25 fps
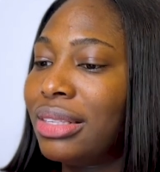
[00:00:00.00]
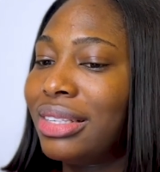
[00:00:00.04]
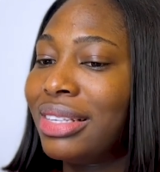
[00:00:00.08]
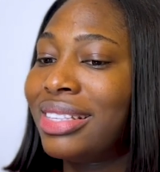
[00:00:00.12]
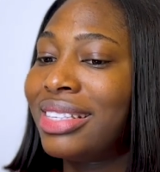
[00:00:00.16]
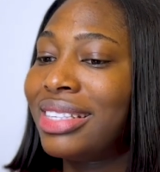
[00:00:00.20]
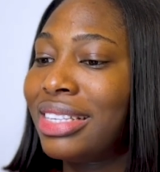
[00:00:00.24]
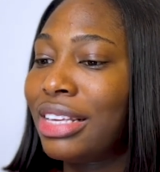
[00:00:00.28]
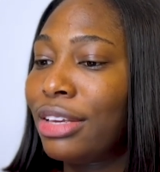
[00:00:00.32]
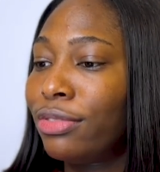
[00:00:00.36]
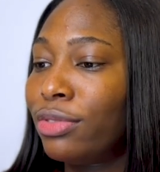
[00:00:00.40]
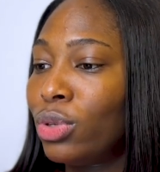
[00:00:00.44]

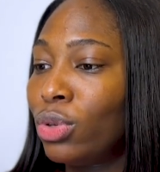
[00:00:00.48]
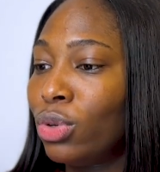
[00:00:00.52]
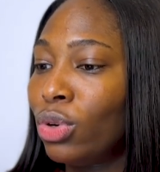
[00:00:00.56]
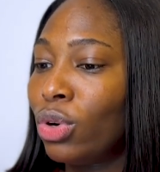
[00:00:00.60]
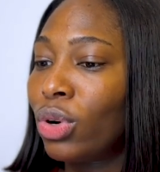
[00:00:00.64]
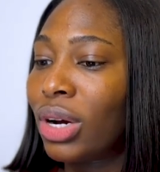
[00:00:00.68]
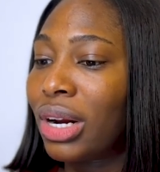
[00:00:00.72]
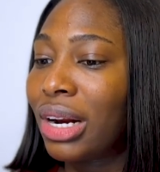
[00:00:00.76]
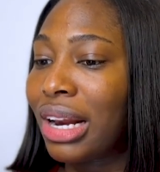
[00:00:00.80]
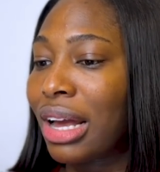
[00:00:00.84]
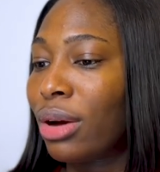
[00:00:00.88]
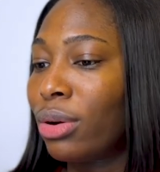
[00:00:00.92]
It's saved to your
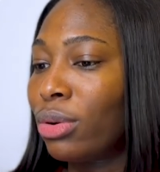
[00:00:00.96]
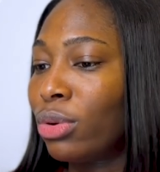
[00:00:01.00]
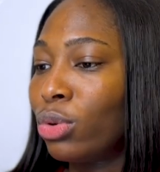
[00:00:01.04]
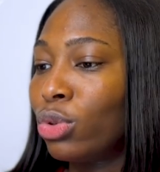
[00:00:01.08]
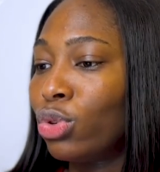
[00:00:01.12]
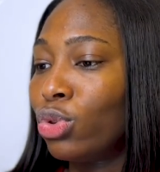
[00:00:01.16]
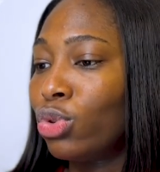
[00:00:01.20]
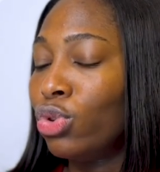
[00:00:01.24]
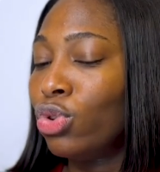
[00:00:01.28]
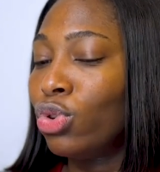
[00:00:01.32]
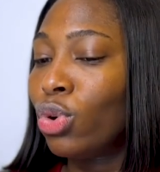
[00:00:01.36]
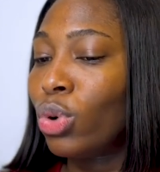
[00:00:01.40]
cloud or
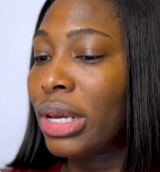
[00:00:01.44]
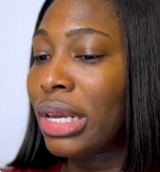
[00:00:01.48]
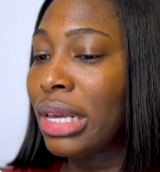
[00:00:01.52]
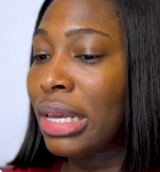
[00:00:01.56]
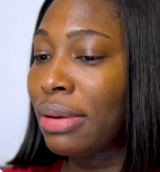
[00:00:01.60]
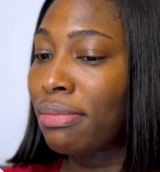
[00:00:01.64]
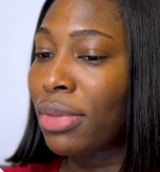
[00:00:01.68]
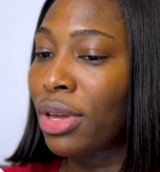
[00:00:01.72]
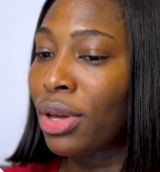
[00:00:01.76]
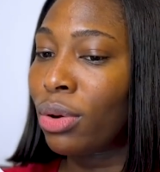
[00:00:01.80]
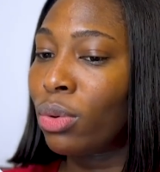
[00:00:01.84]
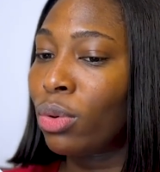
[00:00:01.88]
to your
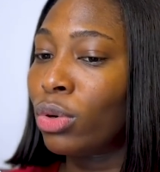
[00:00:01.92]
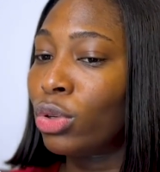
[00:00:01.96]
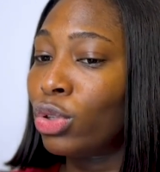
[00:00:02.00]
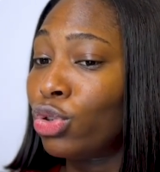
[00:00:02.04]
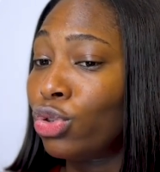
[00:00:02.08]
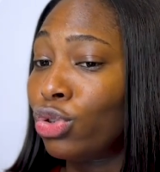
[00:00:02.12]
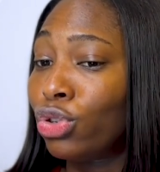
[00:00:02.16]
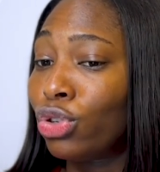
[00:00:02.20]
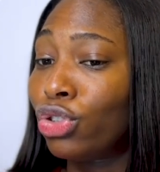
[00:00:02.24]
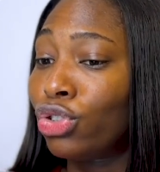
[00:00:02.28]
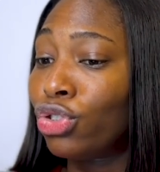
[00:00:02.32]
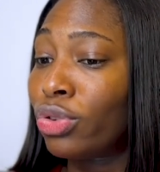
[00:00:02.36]
email or
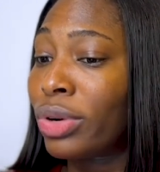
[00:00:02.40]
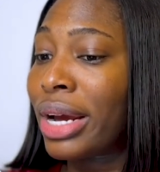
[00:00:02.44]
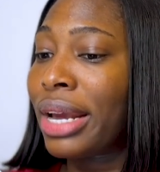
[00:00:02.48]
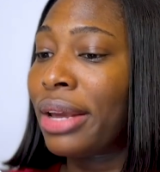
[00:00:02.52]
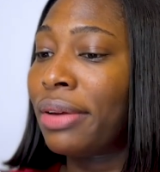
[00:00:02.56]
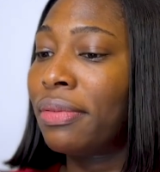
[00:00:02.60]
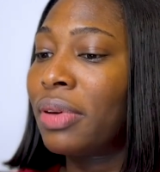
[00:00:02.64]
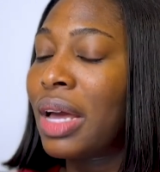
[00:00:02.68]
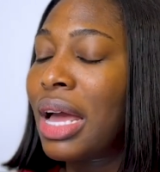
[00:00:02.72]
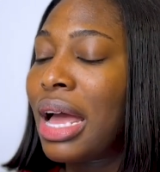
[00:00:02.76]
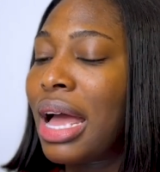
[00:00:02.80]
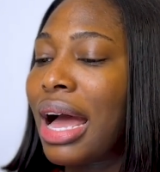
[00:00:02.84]
to your
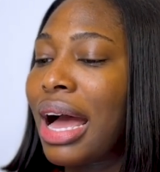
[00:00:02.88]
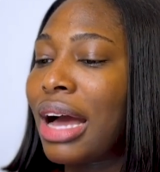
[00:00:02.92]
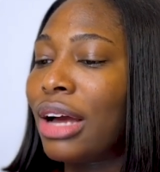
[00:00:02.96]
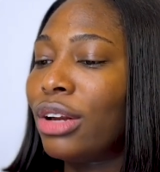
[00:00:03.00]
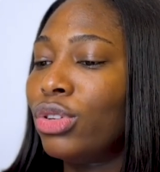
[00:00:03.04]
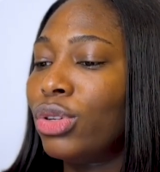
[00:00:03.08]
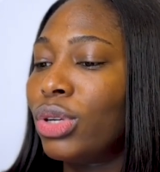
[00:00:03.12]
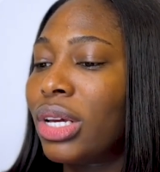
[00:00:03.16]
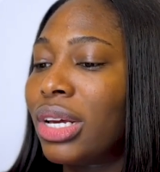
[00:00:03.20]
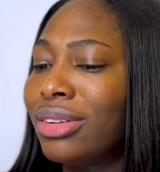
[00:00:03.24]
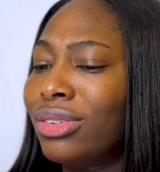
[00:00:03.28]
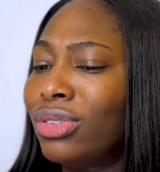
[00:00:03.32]
drive, and
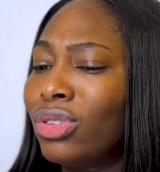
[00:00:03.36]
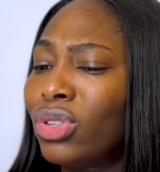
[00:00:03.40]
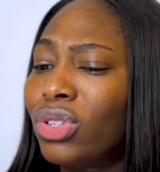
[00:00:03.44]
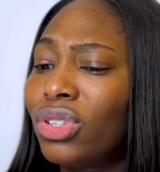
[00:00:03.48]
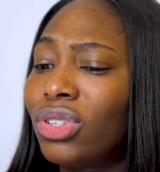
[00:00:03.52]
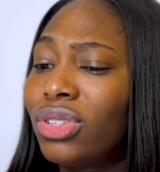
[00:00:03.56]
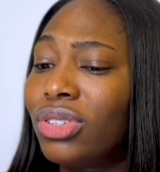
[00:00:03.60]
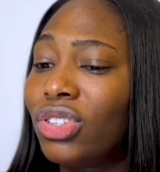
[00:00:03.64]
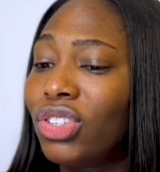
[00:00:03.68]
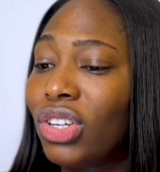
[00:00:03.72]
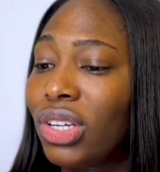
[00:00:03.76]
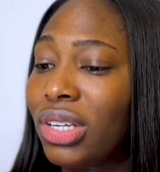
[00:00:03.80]
you can
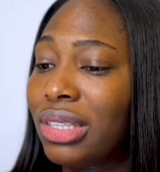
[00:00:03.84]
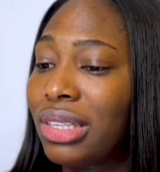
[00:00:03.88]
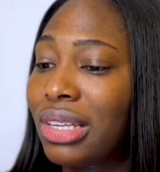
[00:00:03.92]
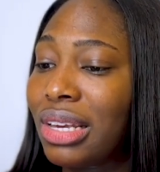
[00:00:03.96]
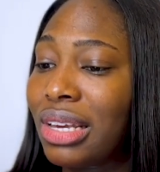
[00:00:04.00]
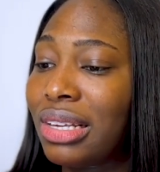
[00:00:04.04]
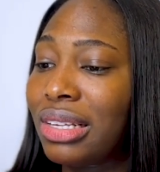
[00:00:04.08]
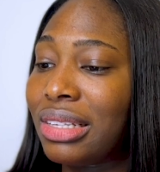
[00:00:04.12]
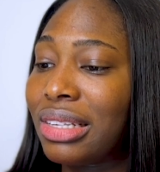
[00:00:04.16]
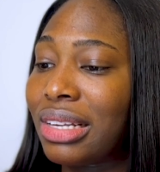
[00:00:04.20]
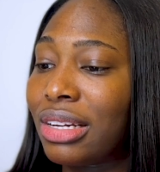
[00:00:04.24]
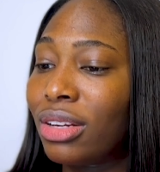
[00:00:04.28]
just change
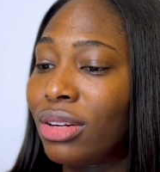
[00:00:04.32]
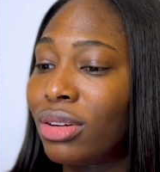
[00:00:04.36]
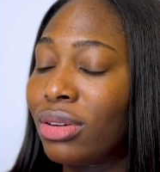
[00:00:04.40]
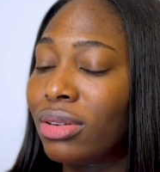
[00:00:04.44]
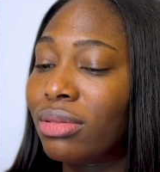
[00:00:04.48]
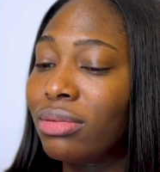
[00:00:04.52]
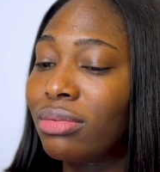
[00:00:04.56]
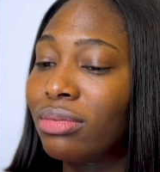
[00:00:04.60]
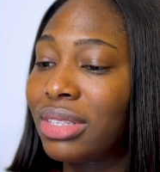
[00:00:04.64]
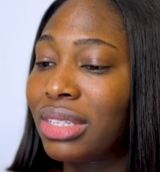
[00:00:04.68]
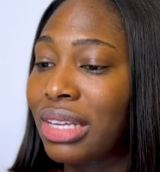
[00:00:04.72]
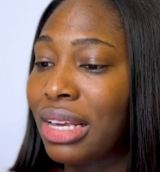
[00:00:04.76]
things and it
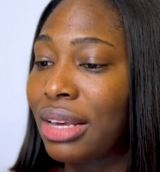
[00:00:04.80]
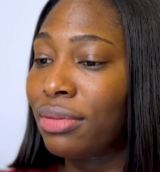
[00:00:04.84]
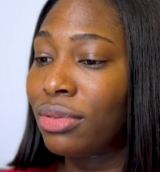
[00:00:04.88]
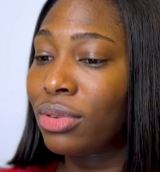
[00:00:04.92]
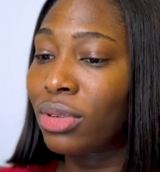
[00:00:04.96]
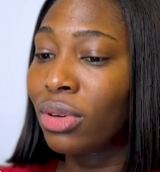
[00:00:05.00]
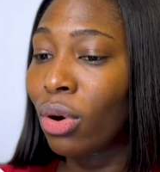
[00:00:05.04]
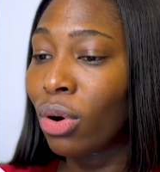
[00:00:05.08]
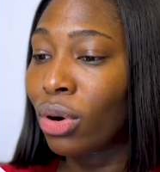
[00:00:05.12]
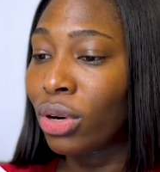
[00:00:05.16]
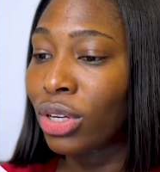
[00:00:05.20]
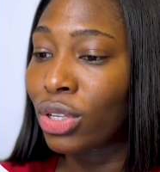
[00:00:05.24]

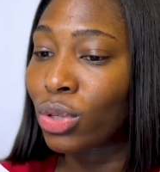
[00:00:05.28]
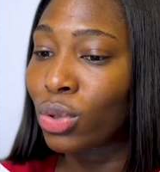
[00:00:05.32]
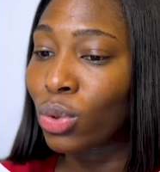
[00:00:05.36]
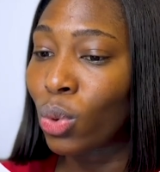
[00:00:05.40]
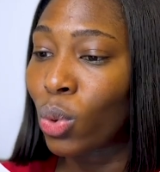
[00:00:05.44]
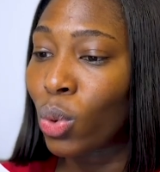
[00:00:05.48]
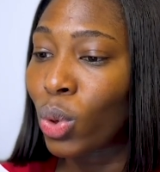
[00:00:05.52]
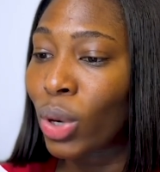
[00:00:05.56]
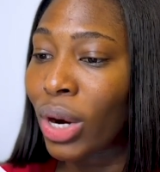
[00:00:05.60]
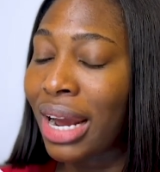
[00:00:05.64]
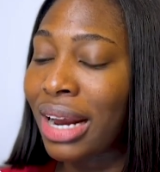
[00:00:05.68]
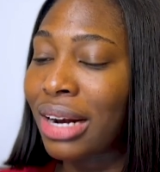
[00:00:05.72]
saves on its
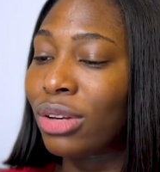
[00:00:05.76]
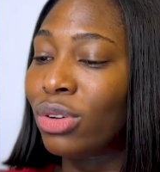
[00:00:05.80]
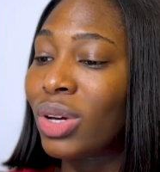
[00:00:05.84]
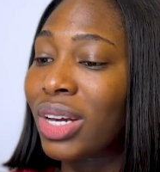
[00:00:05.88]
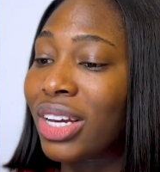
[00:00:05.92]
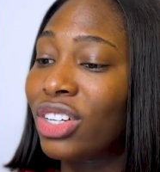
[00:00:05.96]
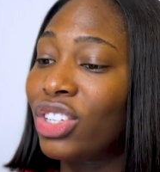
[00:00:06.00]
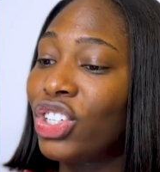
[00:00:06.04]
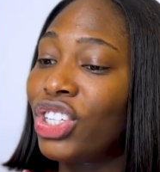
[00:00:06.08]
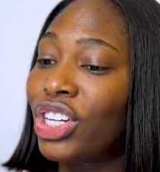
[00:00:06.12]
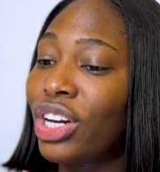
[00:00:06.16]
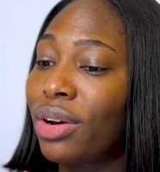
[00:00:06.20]
own, and you
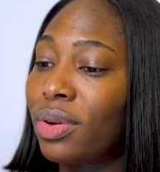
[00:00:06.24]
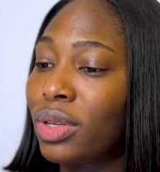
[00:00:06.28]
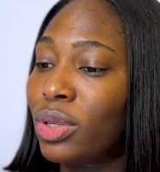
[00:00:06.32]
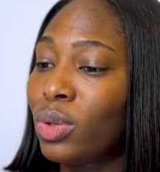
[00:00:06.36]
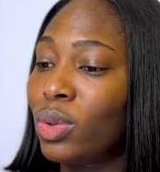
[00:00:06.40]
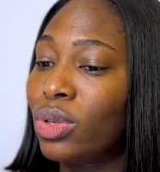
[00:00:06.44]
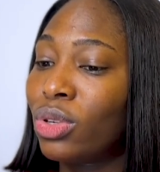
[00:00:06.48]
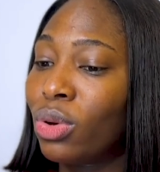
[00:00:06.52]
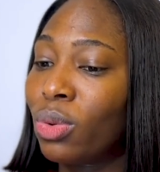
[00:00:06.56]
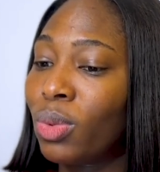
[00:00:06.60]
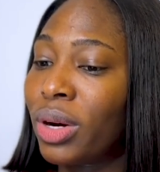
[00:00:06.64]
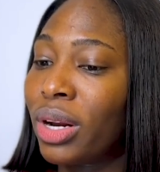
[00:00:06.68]
can share it
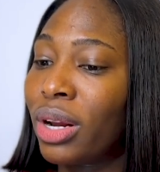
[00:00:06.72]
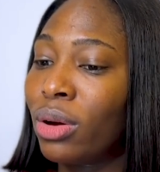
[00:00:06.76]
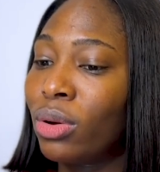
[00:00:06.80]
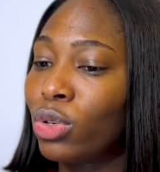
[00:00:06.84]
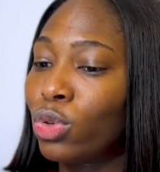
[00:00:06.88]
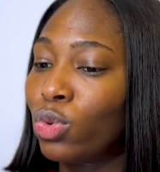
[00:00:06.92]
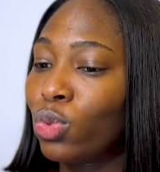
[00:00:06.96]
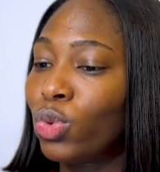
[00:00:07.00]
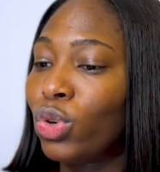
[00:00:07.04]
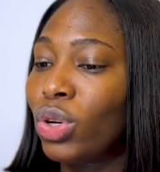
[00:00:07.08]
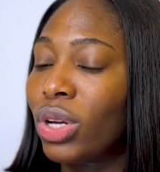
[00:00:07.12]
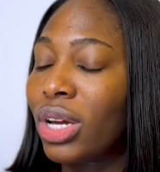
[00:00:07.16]
with someone else
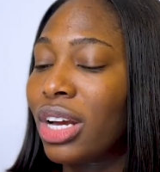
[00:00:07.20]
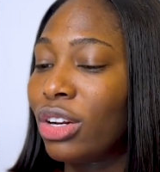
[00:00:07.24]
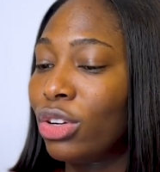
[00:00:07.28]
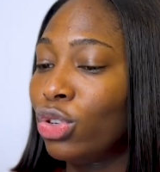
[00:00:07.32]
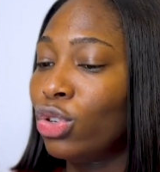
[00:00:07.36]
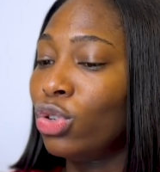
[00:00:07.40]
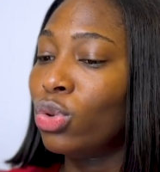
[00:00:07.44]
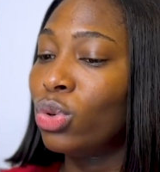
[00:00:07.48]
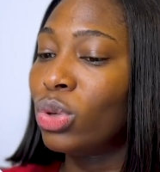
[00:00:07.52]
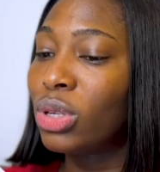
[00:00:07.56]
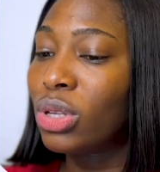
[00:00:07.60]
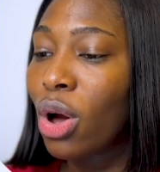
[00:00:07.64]
who you can
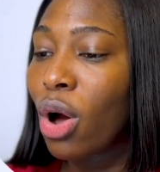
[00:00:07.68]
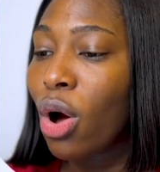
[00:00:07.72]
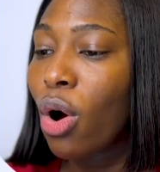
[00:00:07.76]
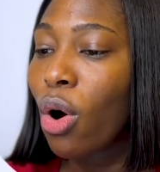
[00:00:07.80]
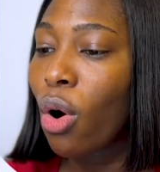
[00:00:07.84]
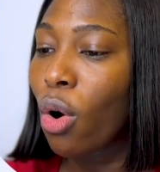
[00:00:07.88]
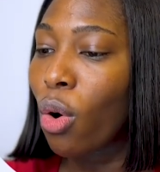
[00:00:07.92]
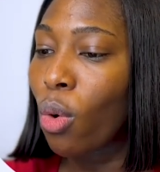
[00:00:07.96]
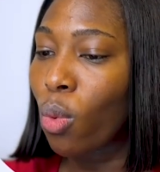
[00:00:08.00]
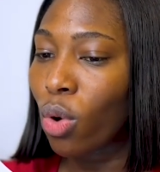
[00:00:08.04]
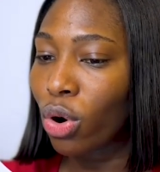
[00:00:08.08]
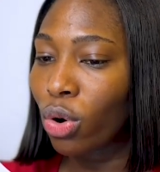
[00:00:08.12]
use
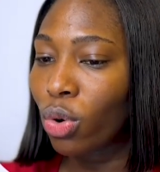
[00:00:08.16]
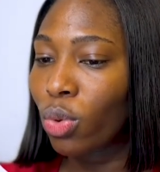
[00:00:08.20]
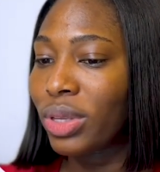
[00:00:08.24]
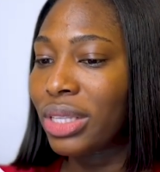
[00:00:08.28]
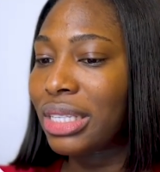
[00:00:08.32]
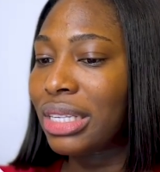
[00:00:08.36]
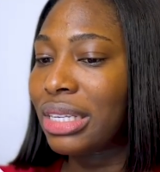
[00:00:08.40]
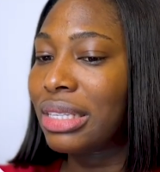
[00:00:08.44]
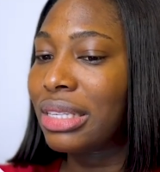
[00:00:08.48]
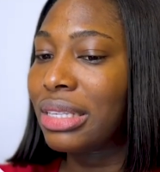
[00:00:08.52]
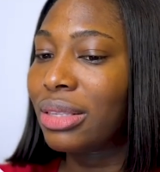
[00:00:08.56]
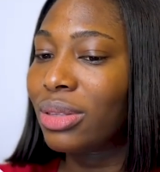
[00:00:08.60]
or work with
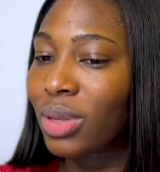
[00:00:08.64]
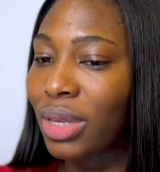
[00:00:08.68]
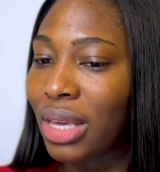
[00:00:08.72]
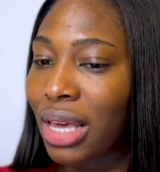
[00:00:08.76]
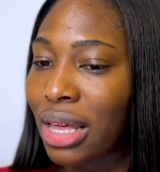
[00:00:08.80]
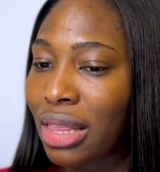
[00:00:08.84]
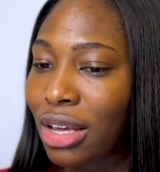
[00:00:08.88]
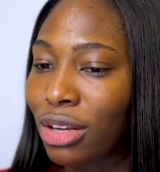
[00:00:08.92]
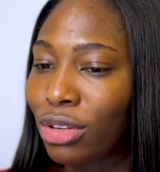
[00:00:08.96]
it together.